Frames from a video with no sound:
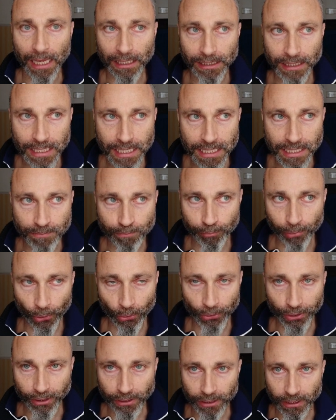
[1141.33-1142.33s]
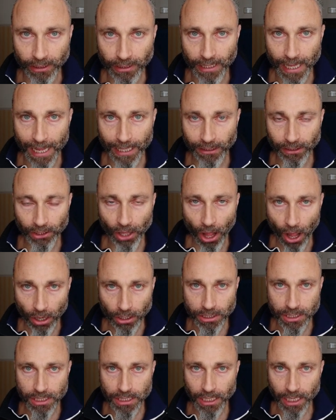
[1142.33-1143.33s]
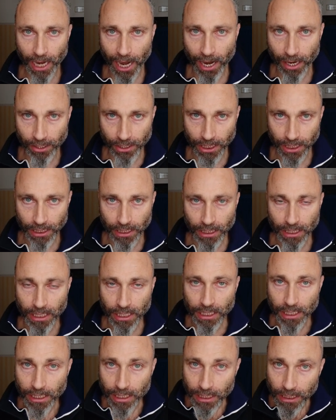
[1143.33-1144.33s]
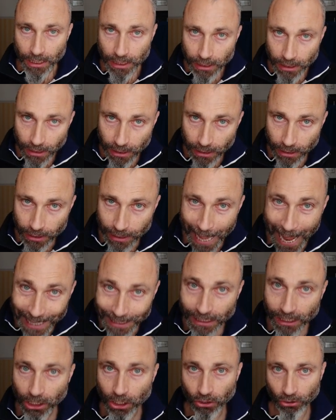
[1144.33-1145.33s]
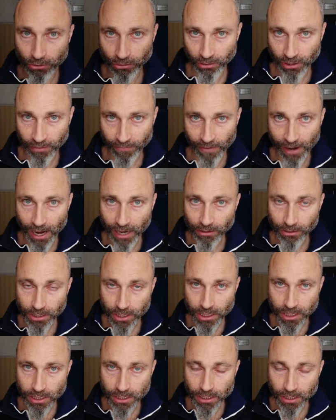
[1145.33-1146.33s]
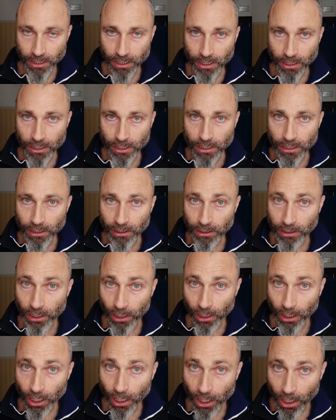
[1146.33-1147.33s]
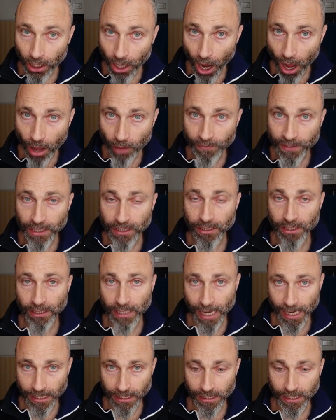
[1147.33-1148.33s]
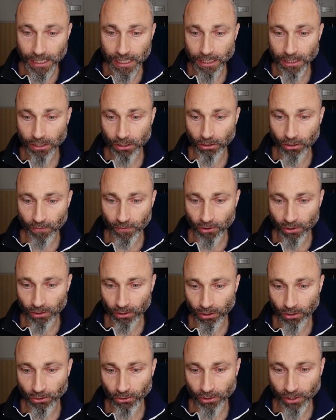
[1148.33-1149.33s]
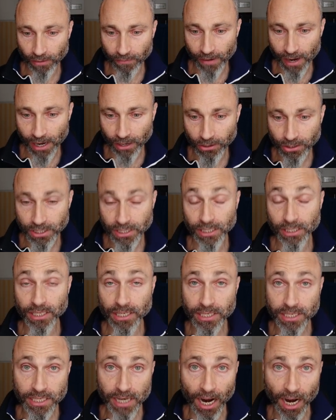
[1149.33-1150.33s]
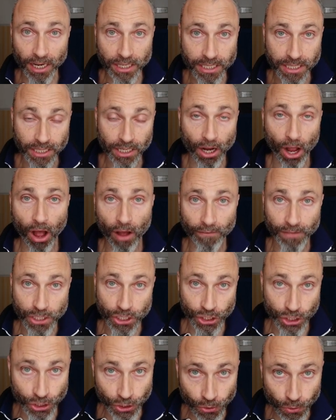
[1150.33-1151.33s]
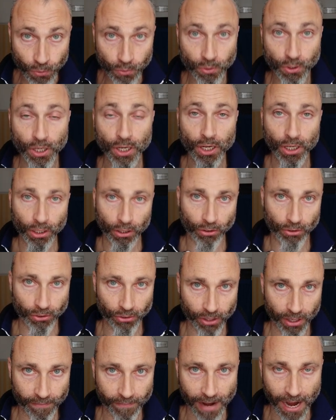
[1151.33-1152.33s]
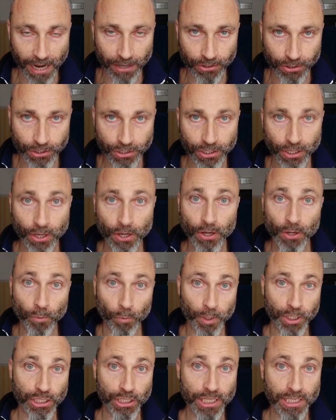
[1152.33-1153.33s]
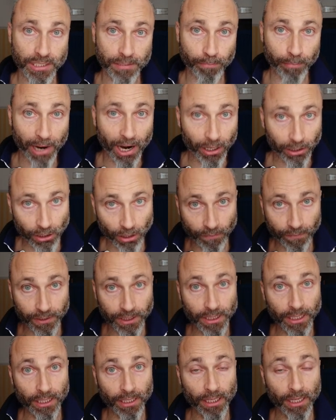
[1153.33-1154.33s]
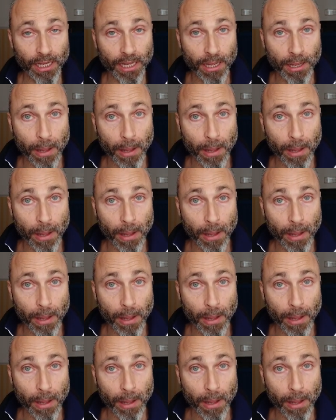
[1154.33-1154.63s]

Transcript: at this point that dogs carry that coronavirus, the COVID-19 coronavirus, the SARS-CoV-2 coronavirus, which is part of the